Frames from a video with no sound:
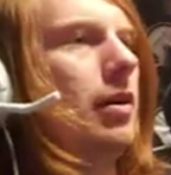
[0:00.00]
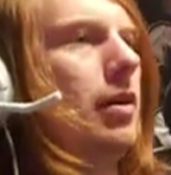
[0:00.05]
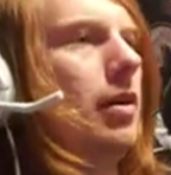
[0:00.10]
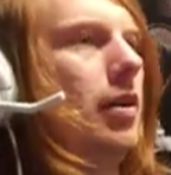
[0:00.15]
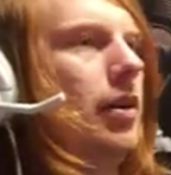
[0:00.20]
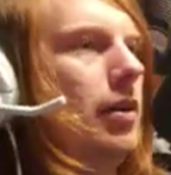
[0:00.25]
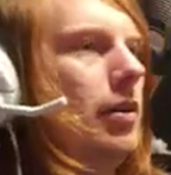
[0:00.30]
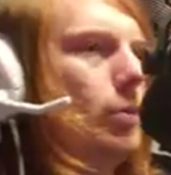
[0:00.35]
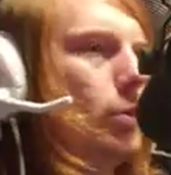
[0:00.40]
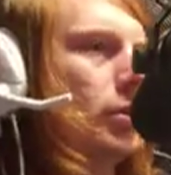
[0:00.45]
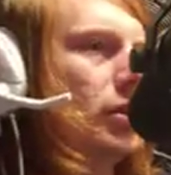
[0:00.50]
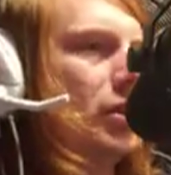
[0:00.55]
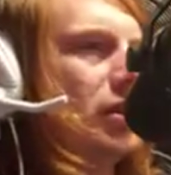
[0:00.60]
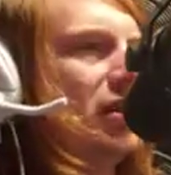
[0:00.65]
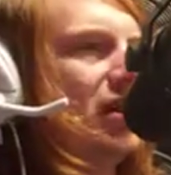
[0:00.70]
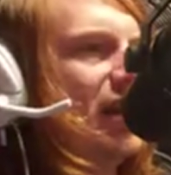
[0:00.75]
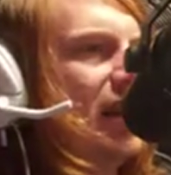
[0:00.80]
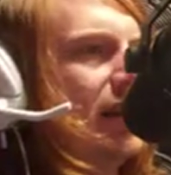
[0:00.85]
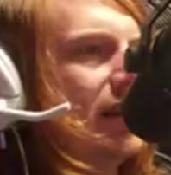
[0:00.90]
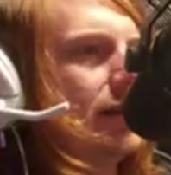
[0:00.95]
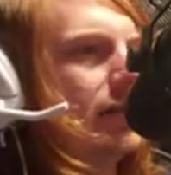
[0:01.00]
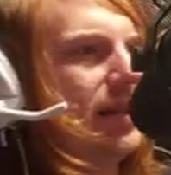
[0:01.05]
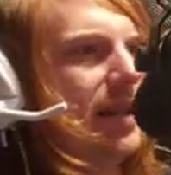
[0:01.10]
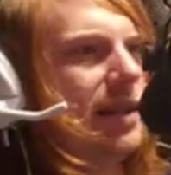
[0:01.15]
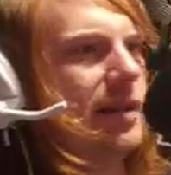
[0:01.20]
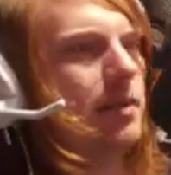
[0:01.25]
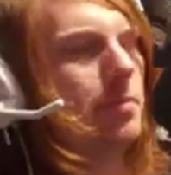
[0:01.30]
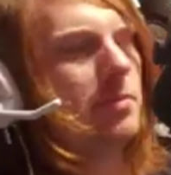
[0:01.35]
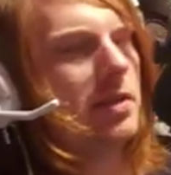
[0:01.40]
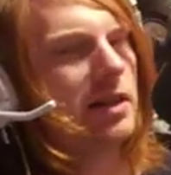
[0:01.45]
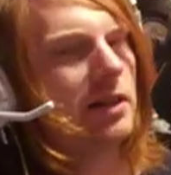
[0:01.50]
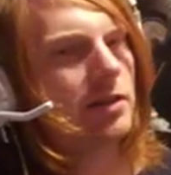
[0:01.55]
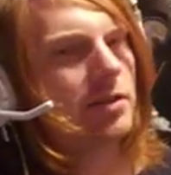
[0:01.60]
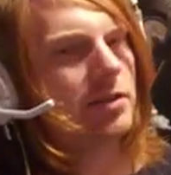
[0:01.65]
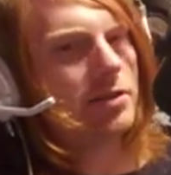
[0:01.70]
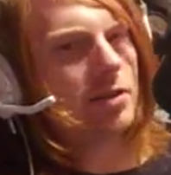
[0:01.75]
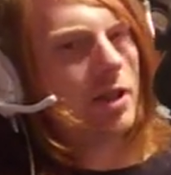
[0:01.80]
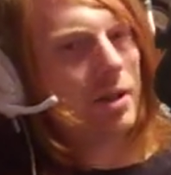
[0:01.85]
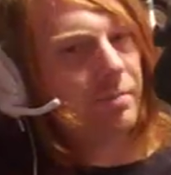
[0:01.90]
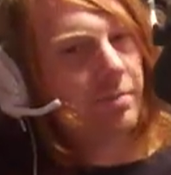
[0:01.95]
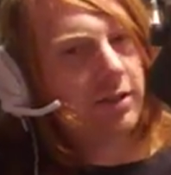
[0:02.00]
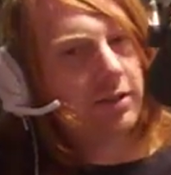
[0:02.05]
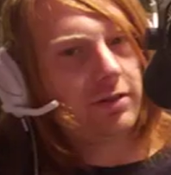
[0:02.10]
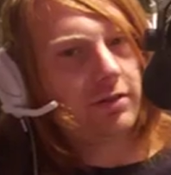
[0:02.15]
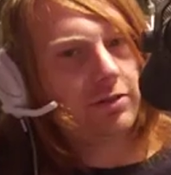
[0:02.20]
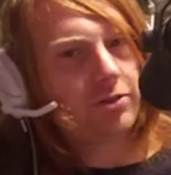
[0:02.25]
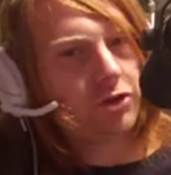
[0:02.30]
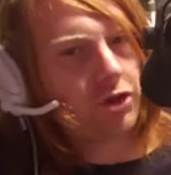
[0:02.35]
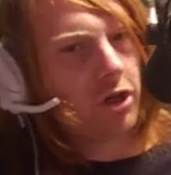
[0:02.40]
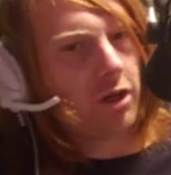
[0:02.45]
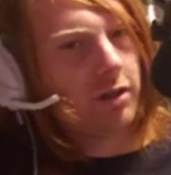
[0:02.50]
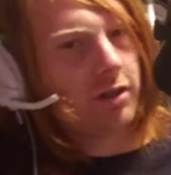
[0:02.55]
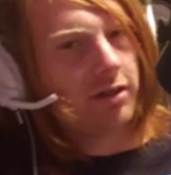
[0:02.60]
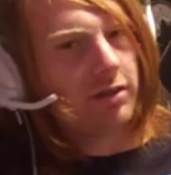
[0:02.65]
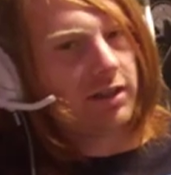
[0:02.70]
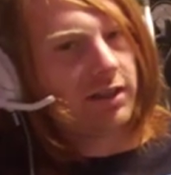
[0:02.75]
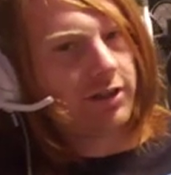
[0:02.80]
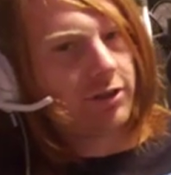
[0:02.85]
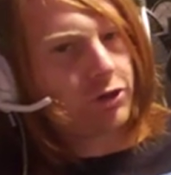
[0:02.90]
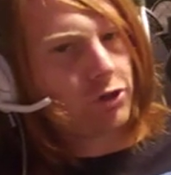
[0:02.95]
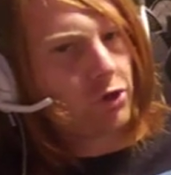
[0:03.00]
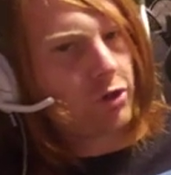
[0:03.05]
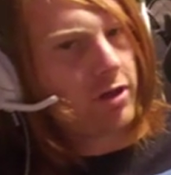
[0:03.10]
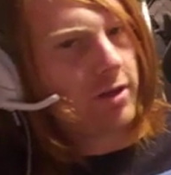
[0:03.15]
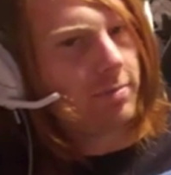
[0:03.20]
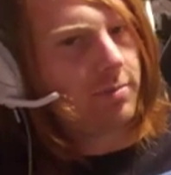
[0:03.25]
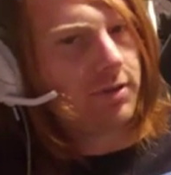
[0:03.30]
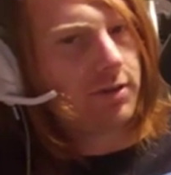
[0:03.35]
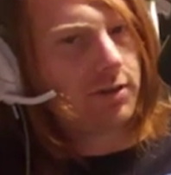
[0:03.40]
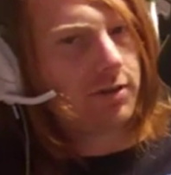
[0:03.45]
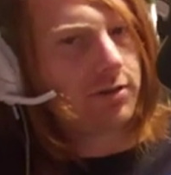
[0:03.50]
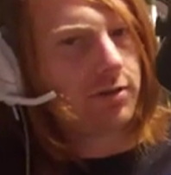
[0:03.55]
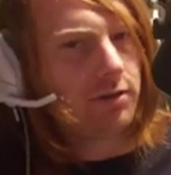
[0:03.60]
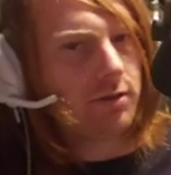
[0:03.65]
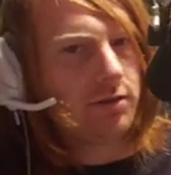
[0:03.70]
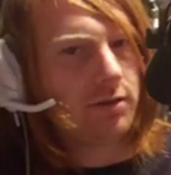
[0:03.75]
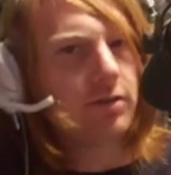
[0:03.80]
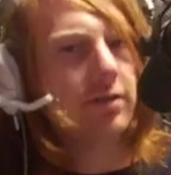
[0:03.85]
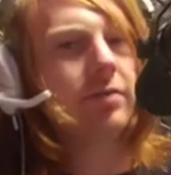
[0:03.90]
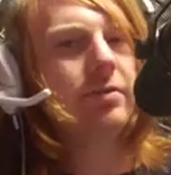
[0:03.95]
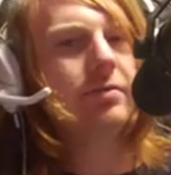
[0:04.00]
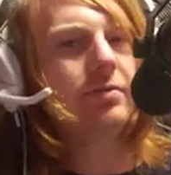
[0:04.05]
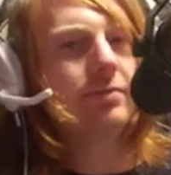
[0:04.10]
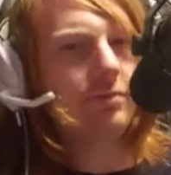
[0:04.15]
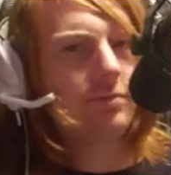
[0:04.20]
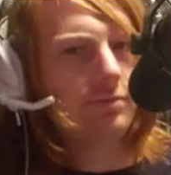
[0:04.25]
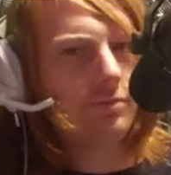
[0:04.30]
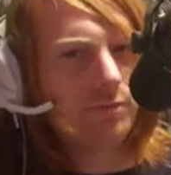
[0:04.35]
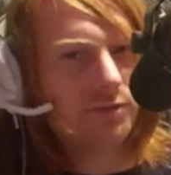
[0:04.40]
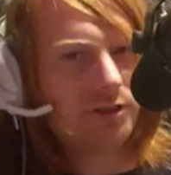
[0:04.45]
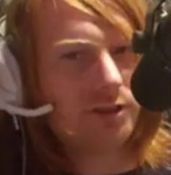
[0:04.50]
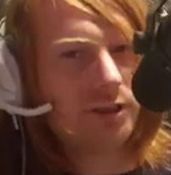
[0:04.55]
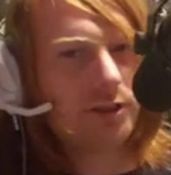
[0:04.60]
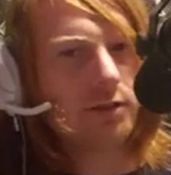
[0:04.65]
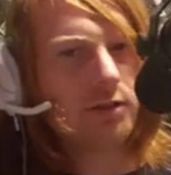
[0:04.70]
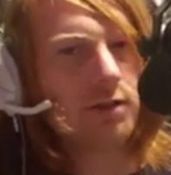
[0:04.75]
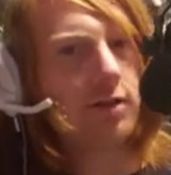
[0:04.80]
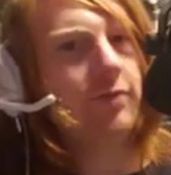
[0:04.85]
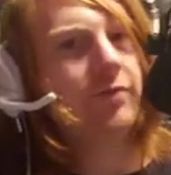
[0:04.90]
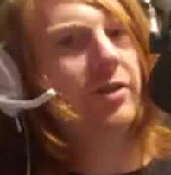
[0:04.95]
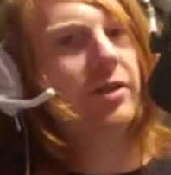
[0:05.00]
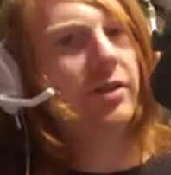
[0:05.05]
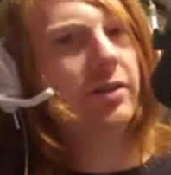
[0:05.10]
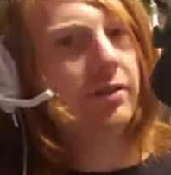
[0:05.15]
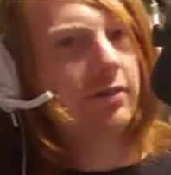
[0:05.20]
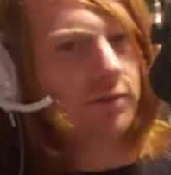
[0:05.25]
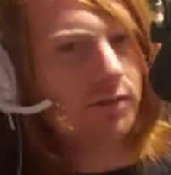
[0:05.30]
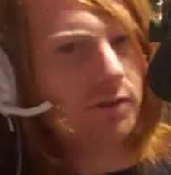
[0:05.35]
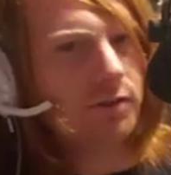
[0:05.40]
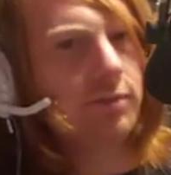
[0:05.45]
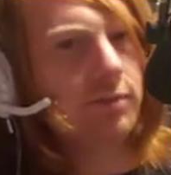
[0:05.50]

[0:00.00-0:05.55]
Uh, we're gonna like take a microscopic journey, like a trip into the center of the